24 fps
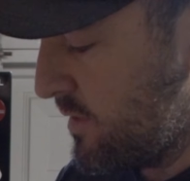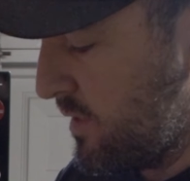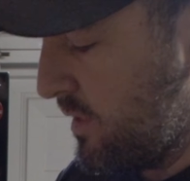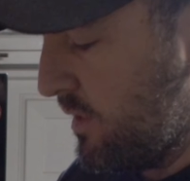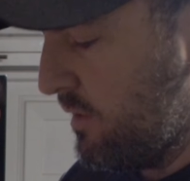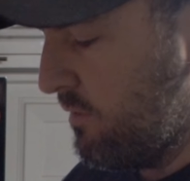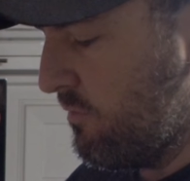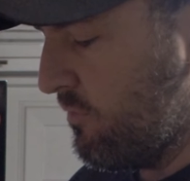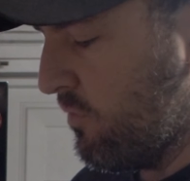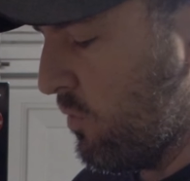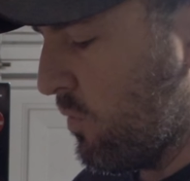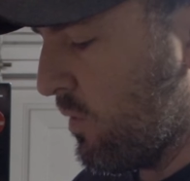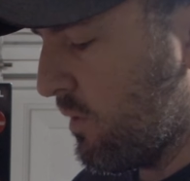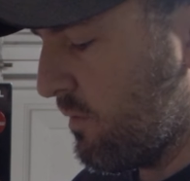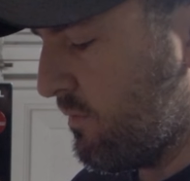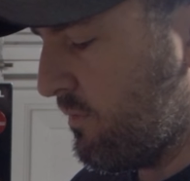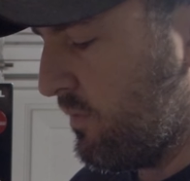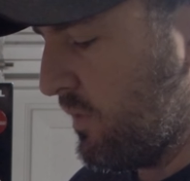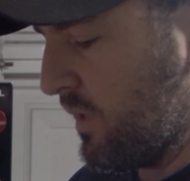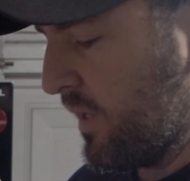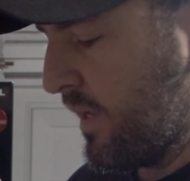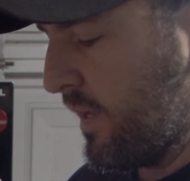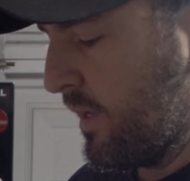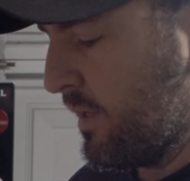T4
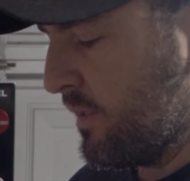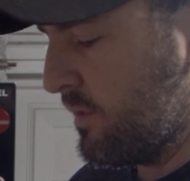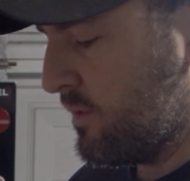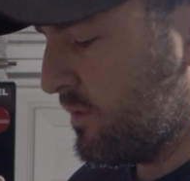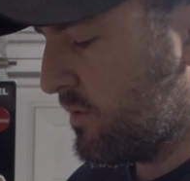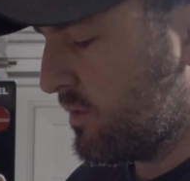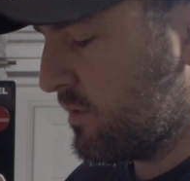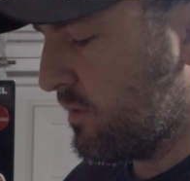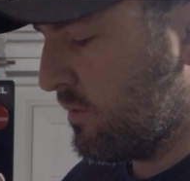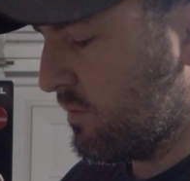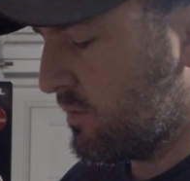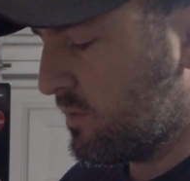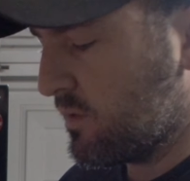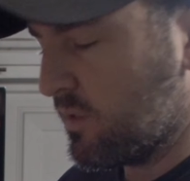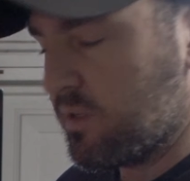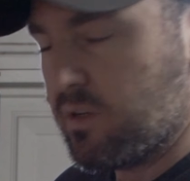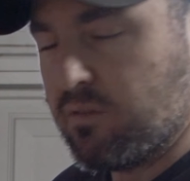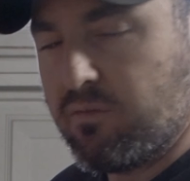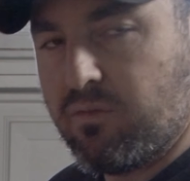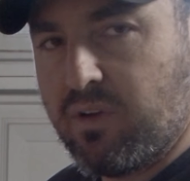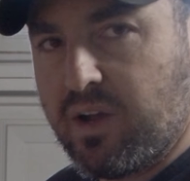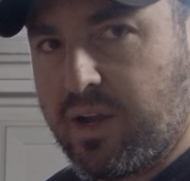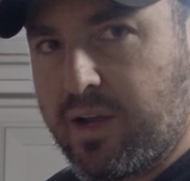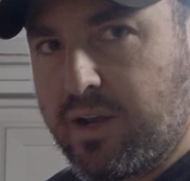flange, so it's a
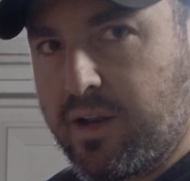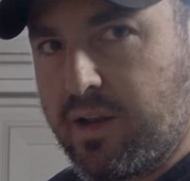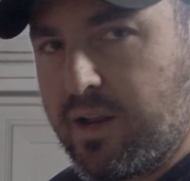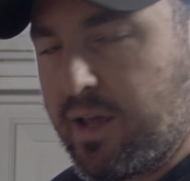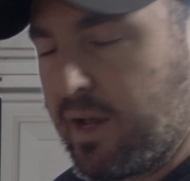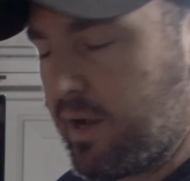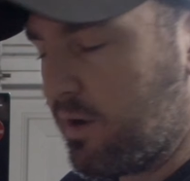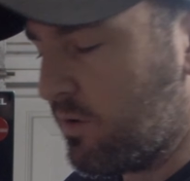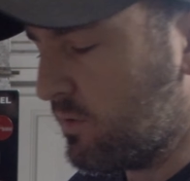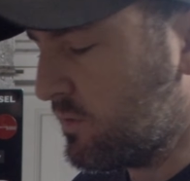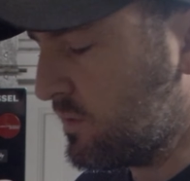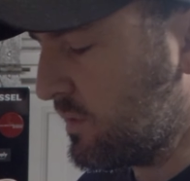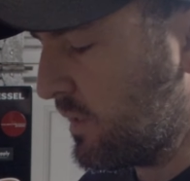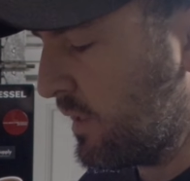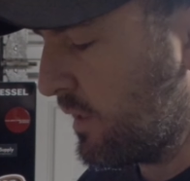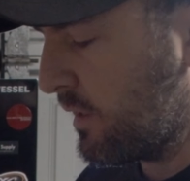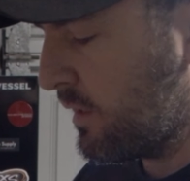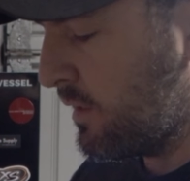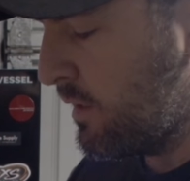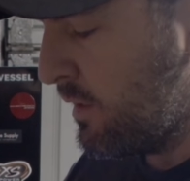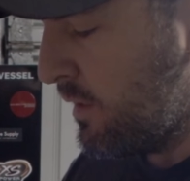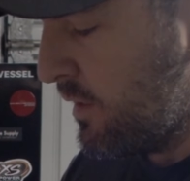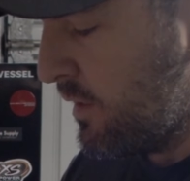divided housing,